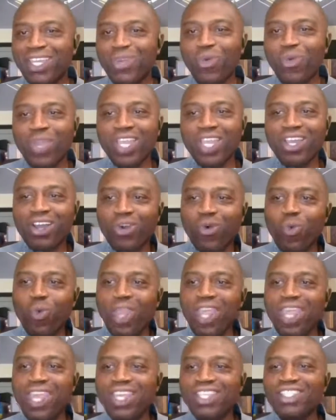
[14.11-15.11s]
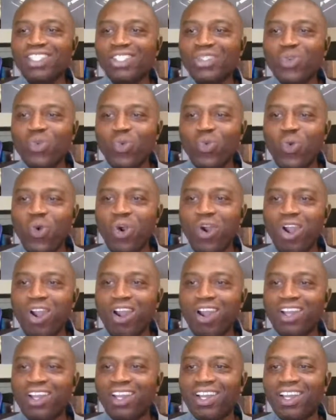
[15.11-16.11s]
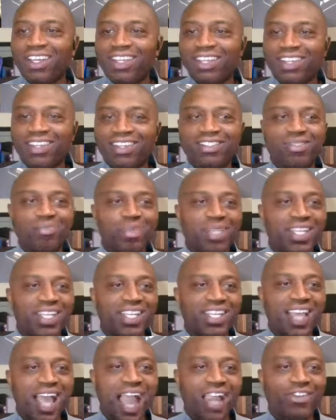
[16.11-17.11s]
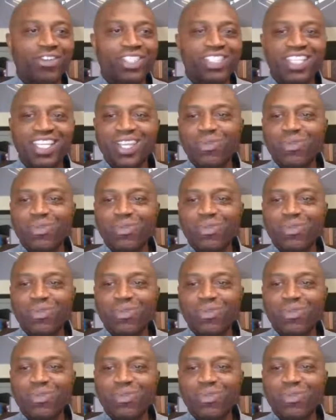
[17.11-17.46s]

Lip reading: We are waging war against mediocrity.